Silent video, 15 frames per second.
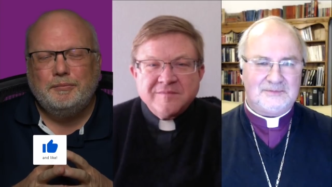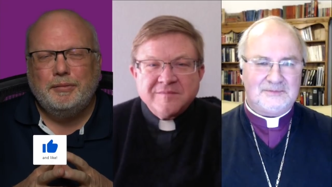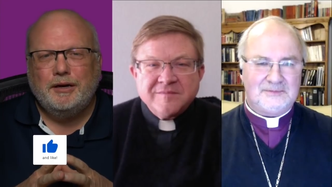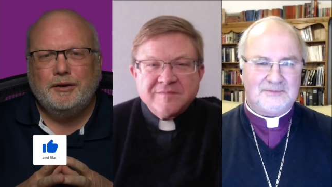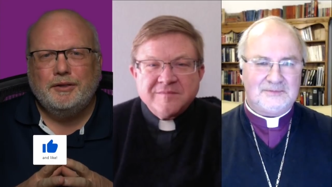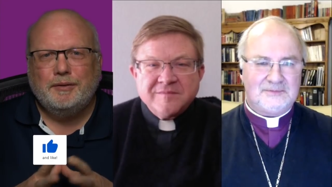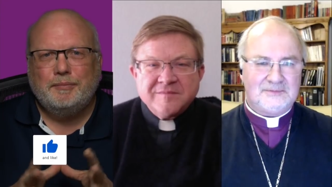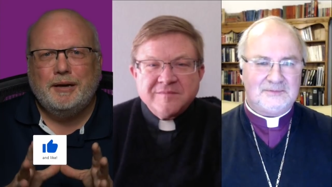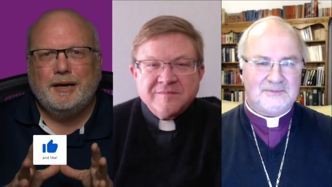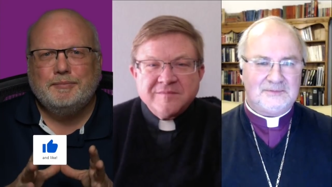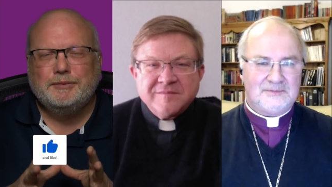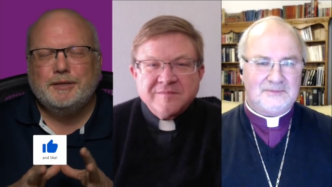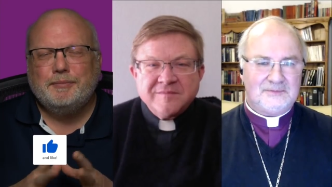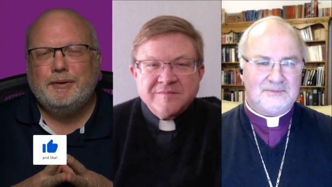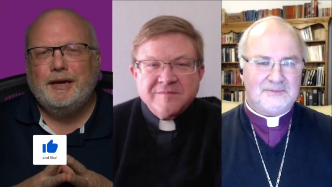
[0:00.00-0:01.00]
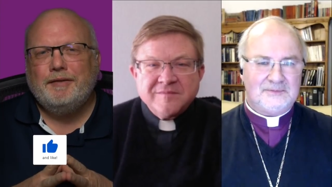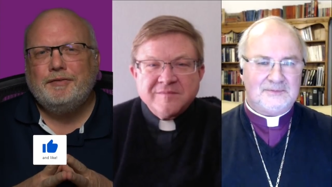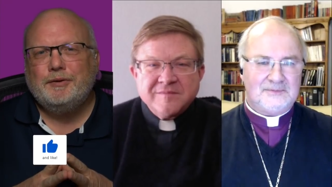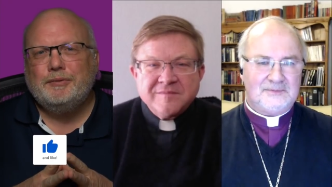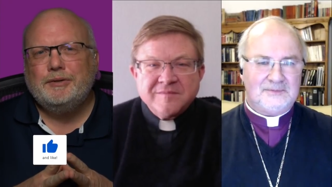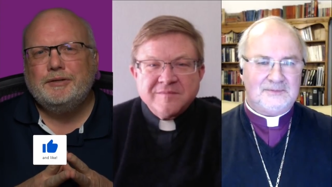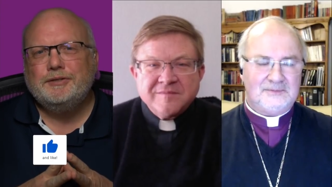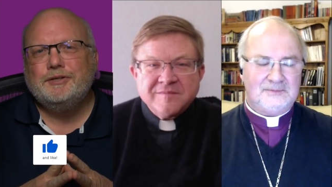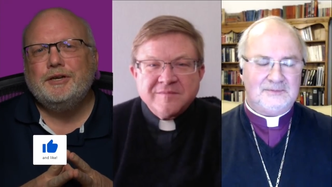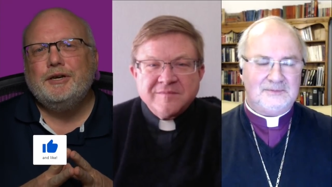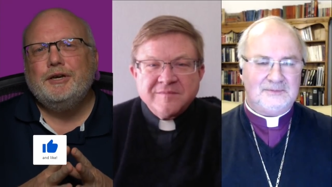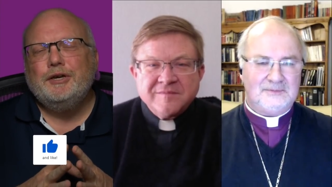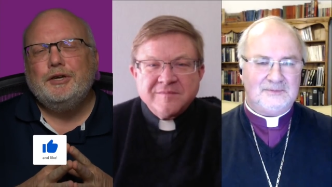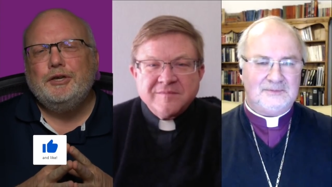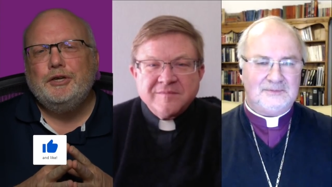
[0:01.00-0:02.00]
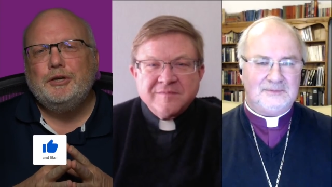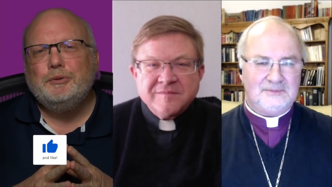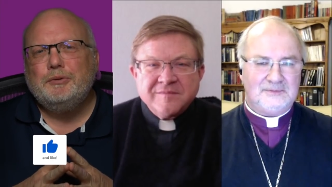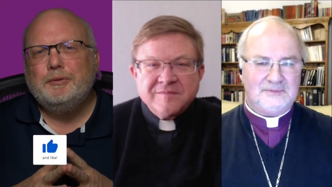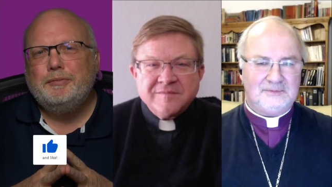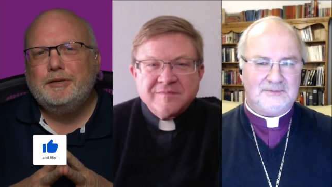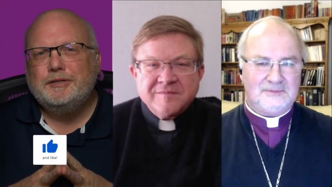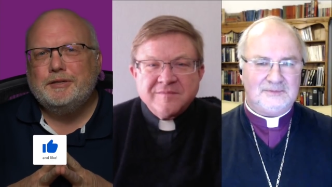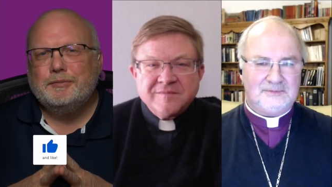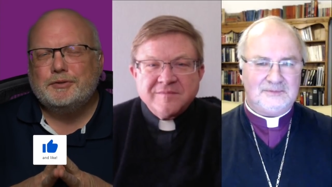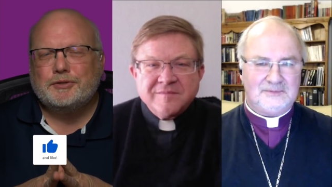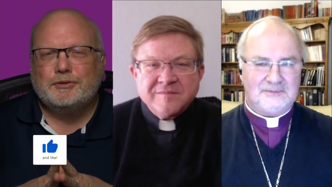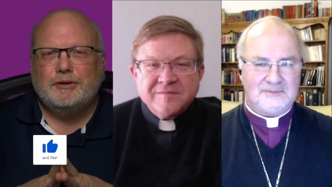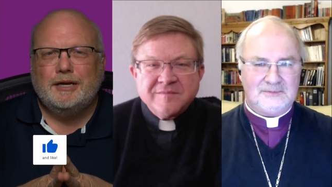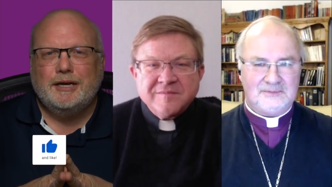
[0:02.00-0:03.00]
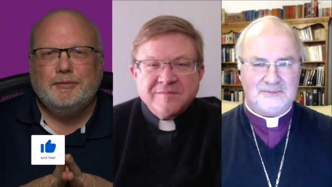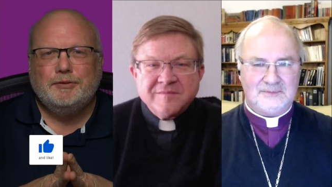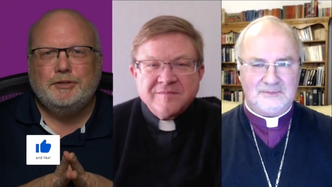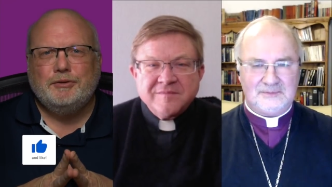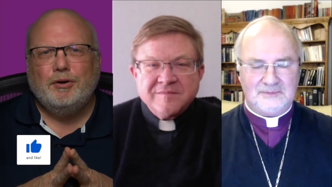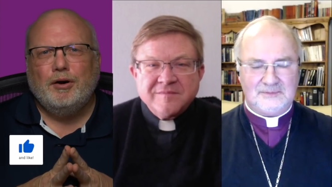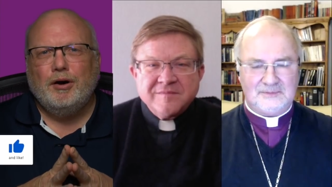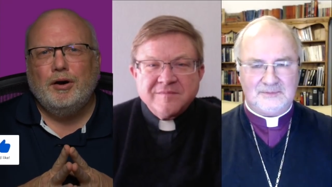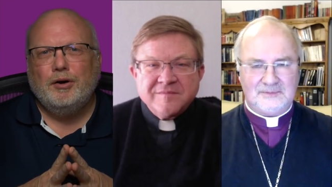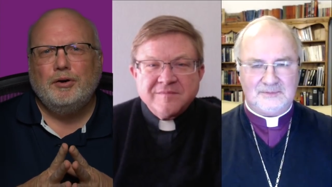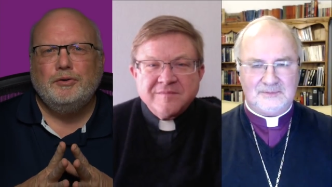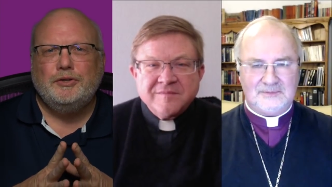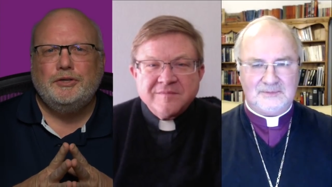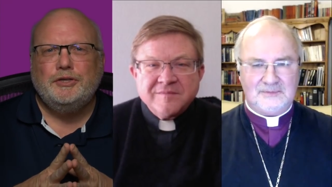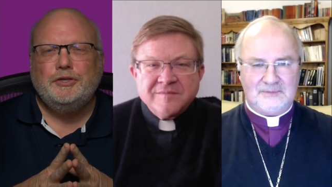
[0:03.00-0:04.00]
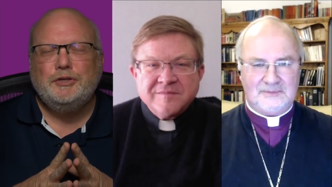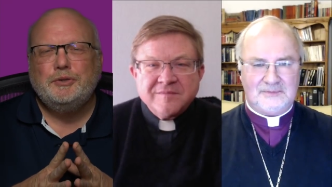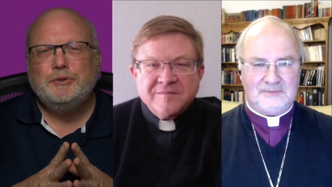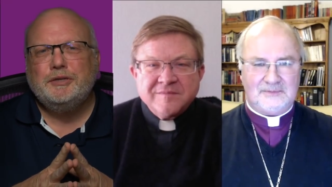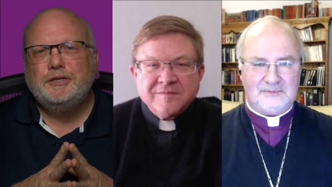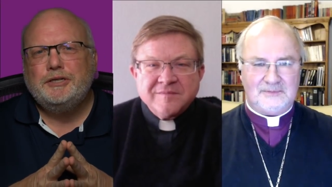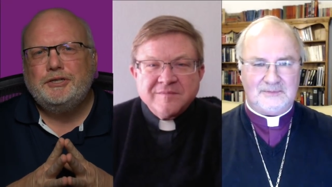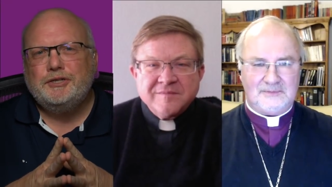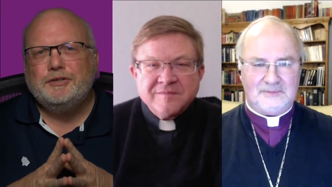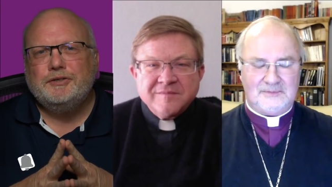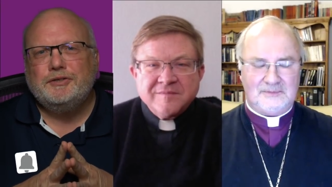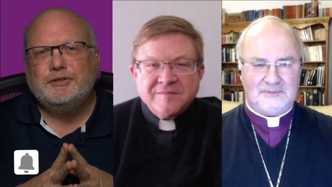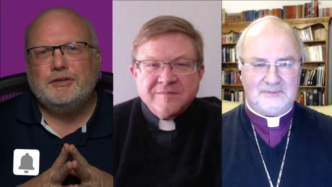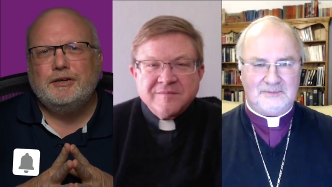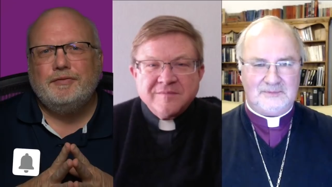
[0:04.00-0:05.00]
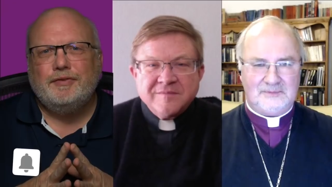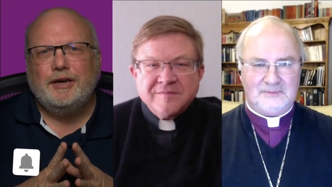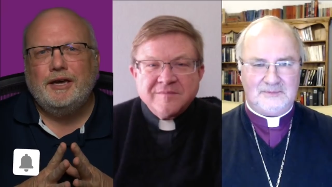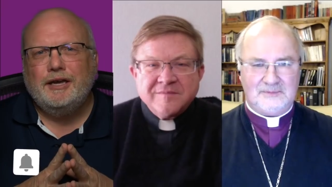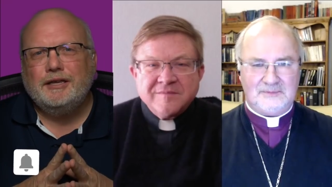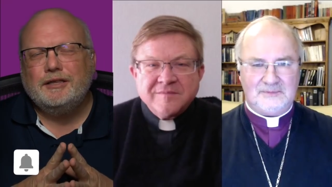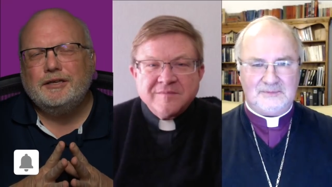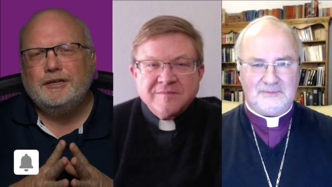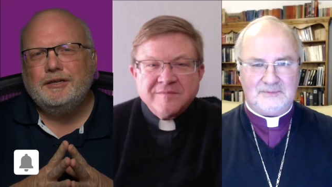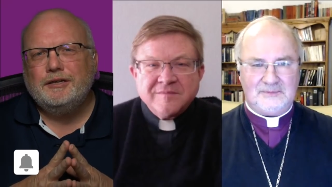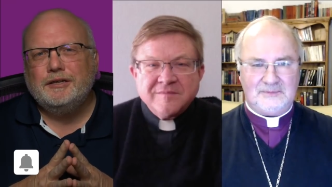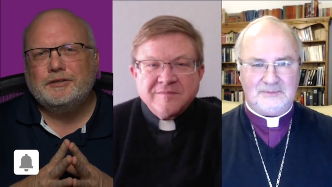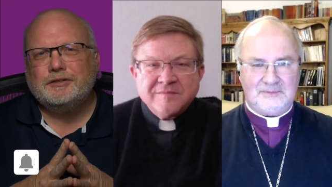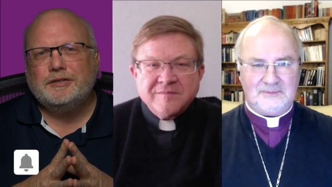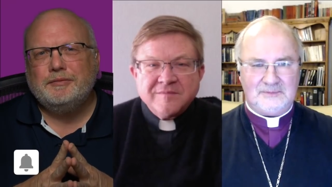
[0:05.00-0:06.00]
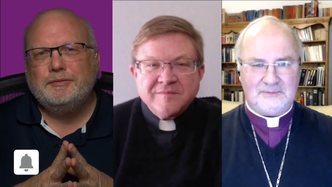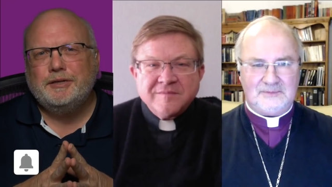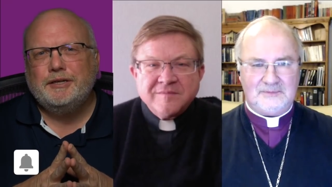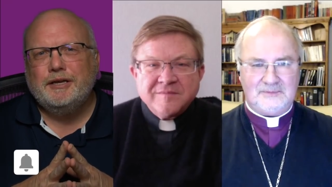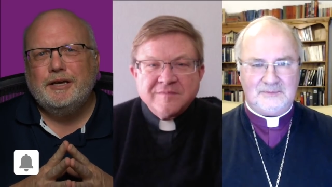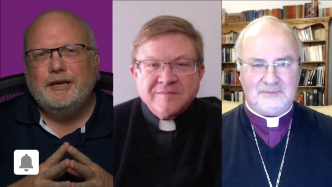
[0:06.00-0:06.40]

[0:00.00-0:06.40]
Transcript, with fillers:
Speaker 1: bell that pops up afterwards. You will be subscribed to all new editions of Anglican Unscripted